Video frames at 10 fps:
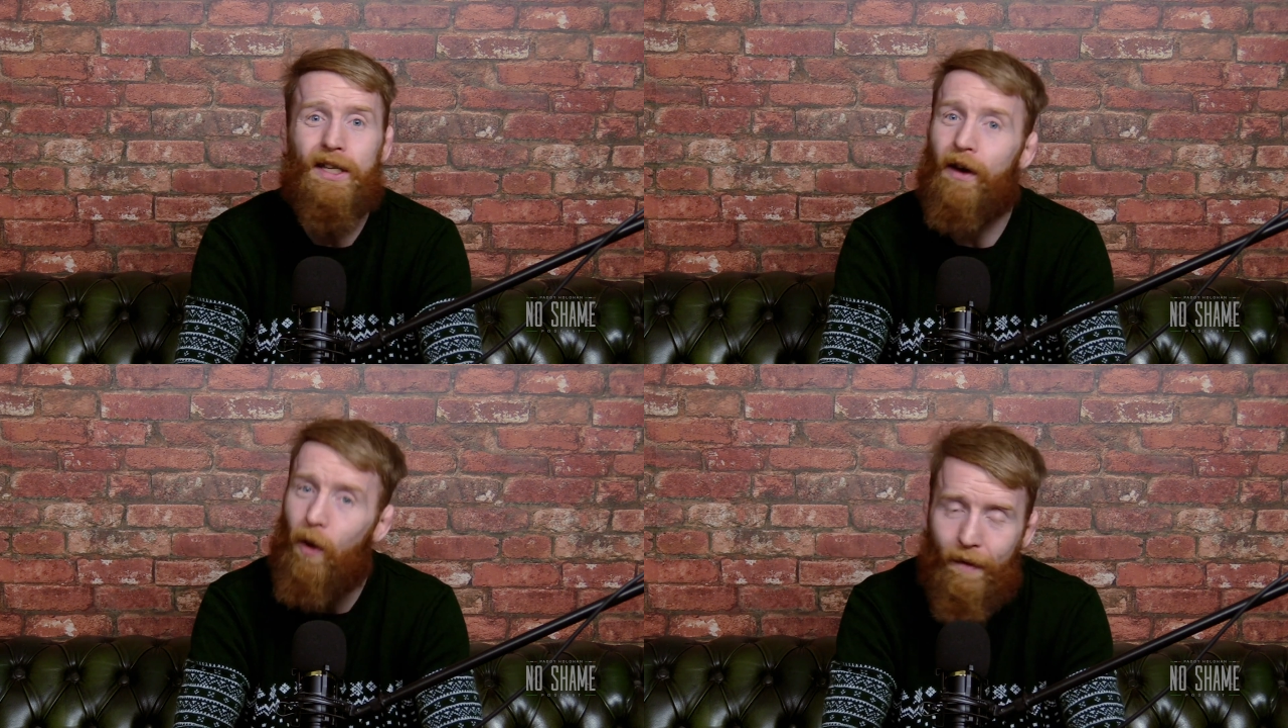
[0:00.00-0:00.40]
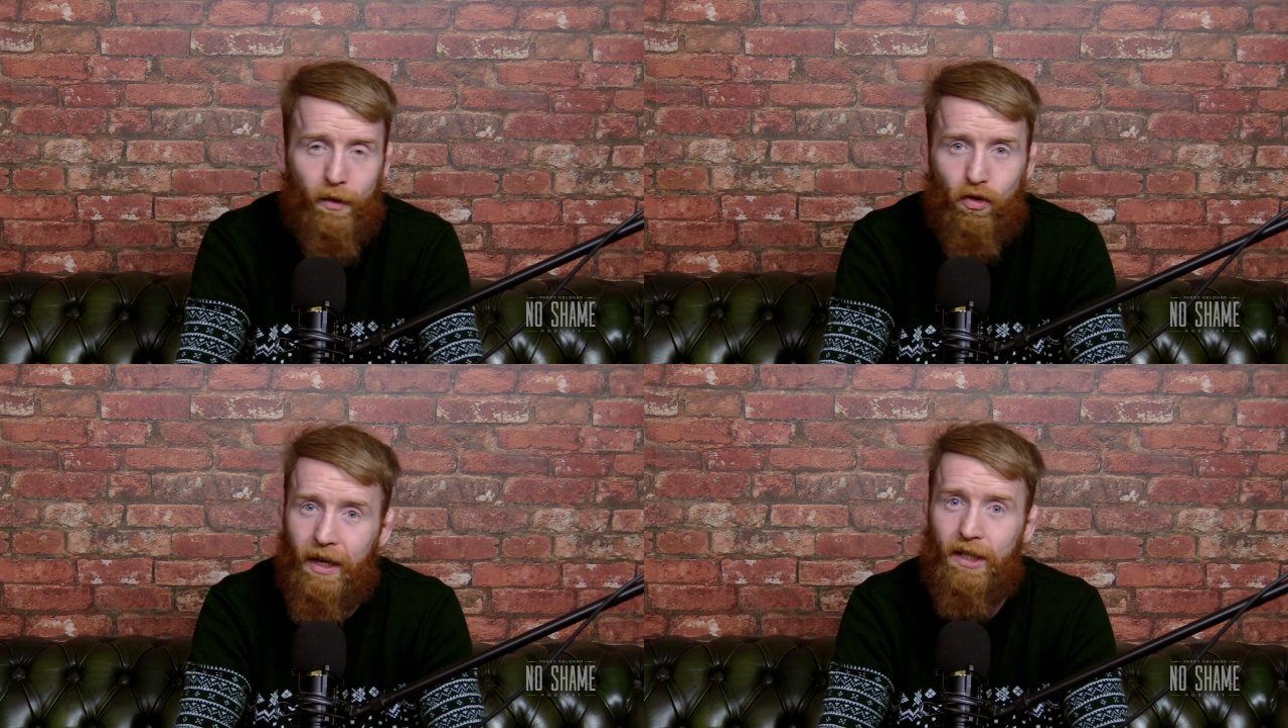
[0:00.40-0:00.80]
and you're out
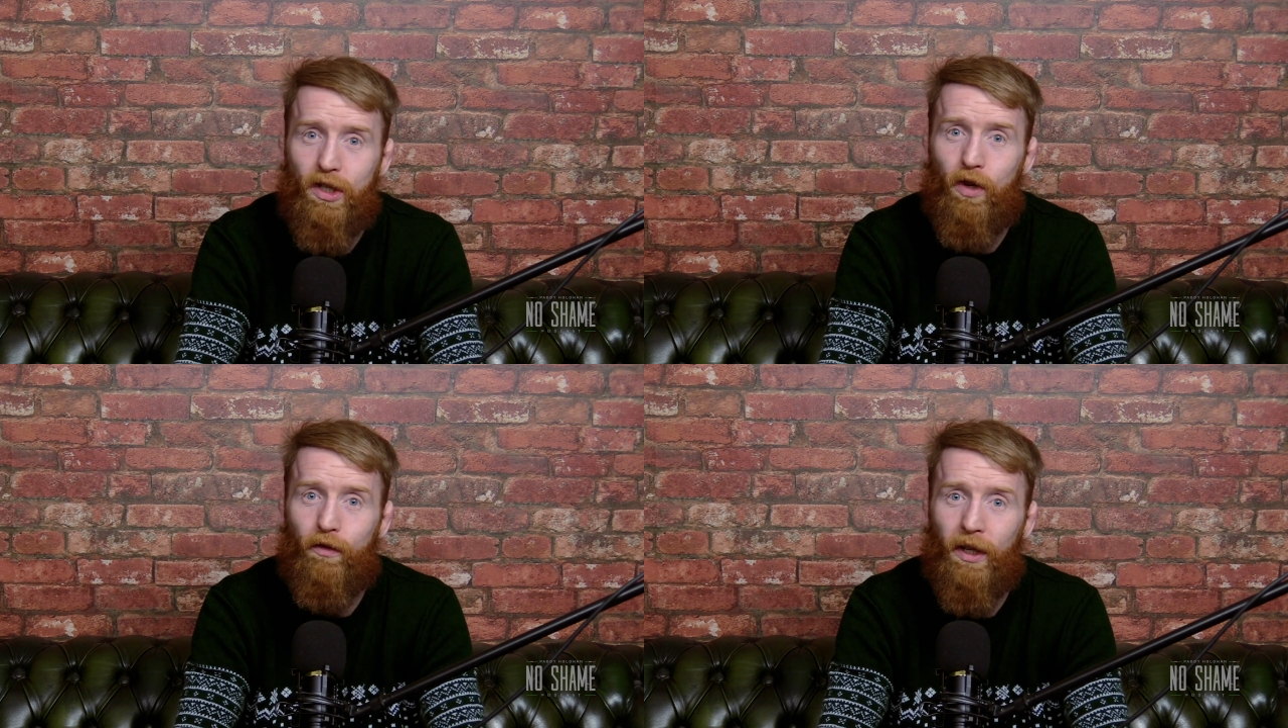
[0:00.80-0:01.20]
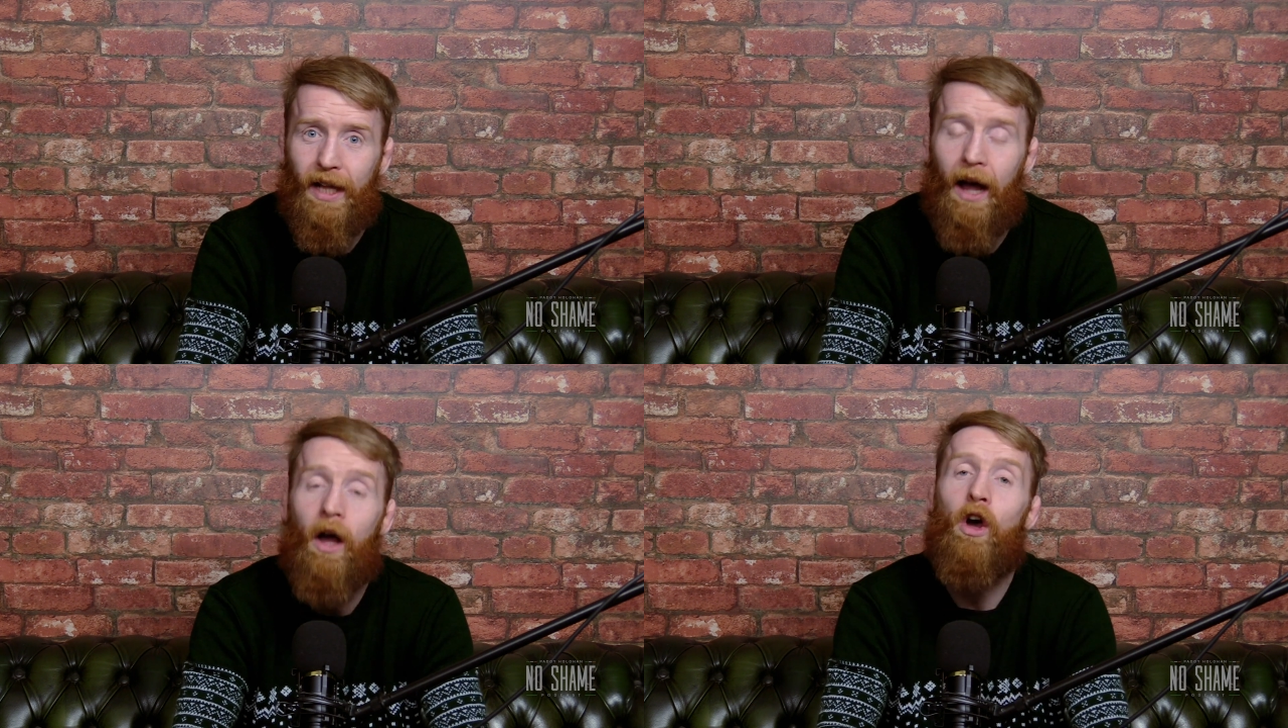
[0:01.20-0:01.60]
having drinks and stuff like
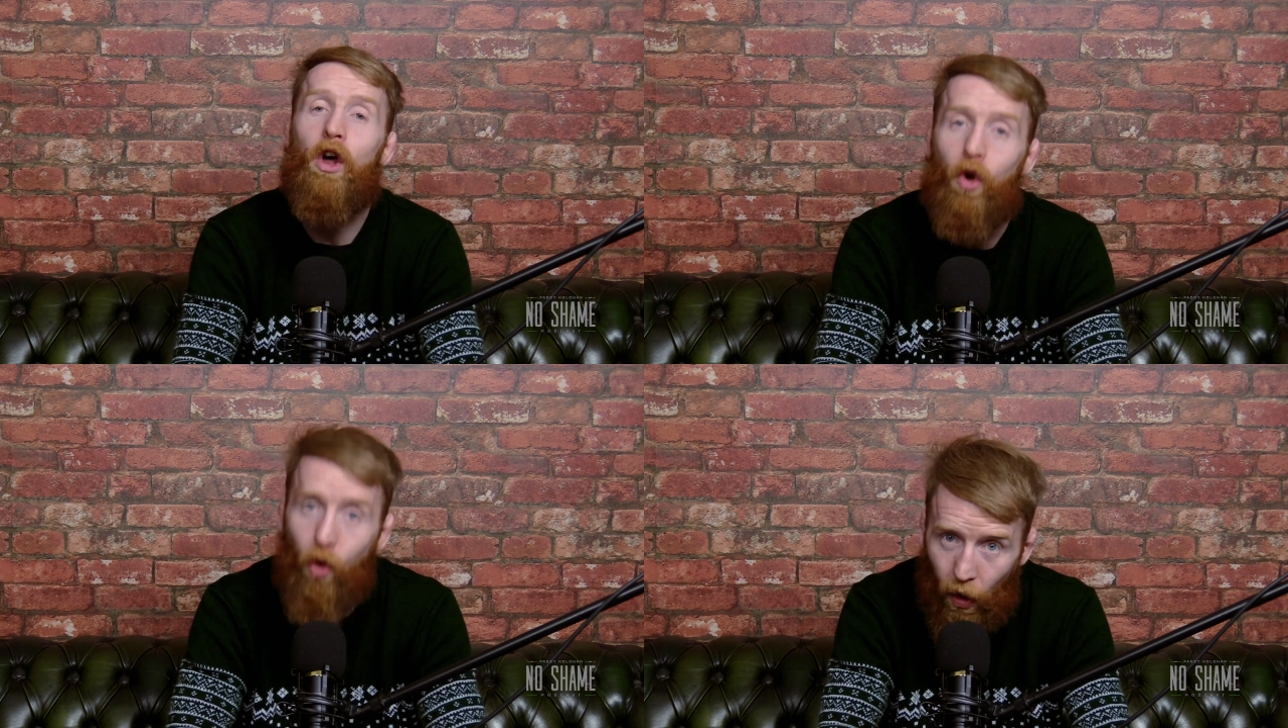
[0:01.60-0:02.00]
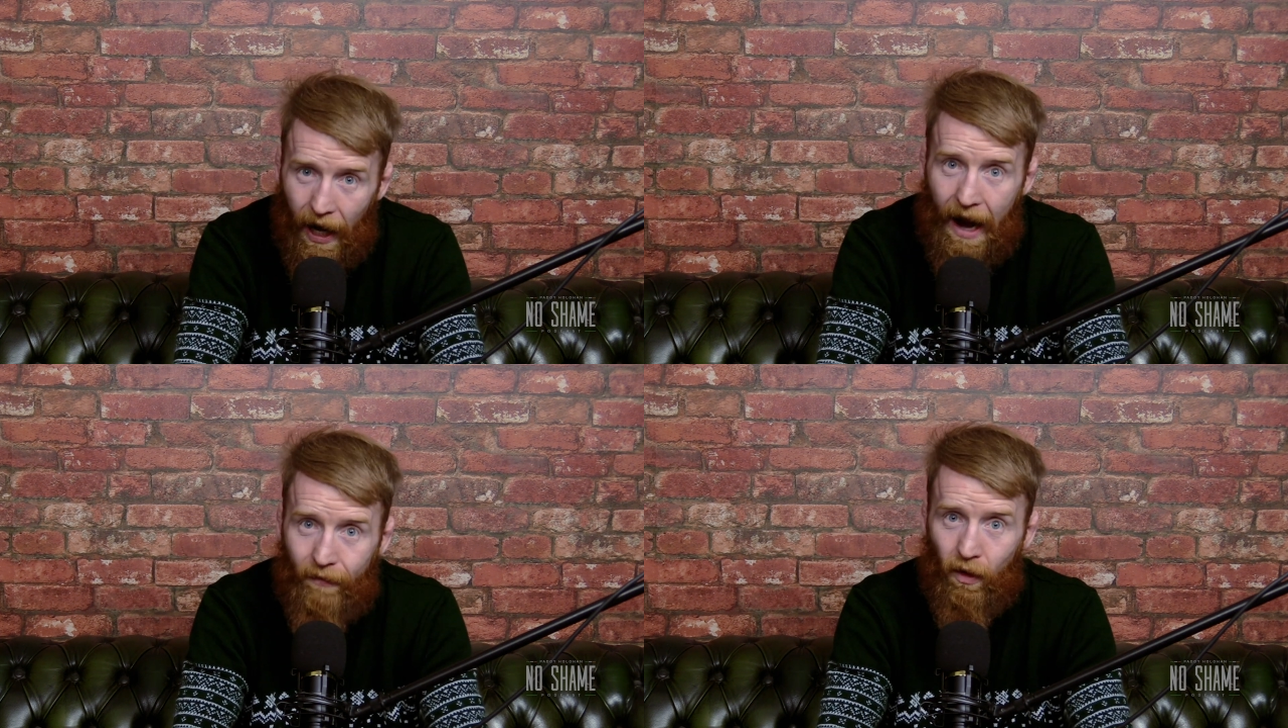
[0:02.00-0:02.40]
that, look
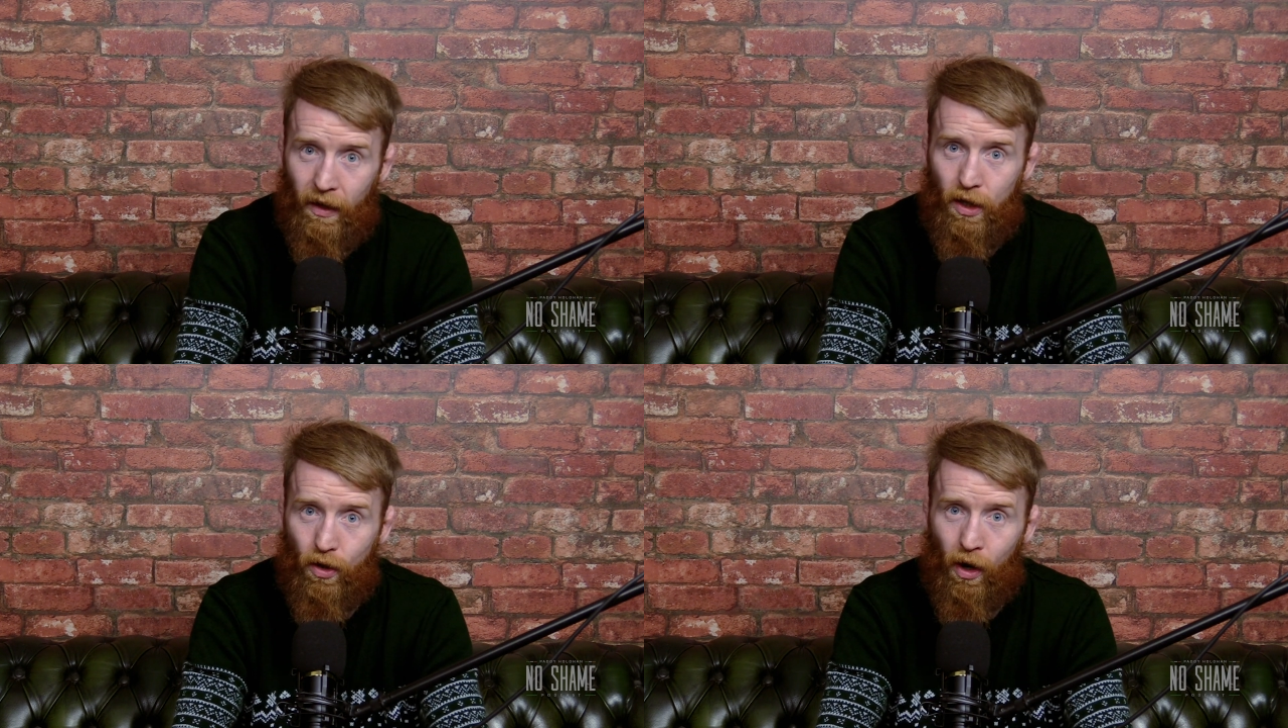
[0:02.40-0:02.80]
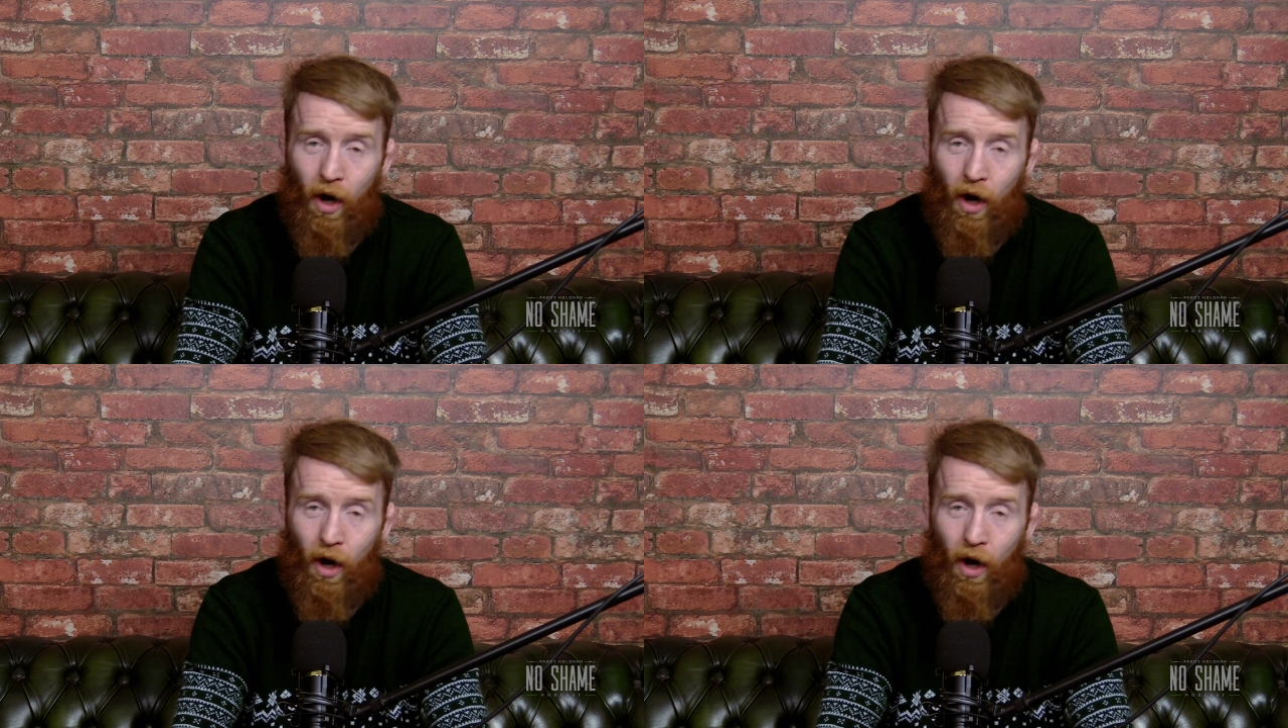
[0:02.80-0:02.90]
after each other.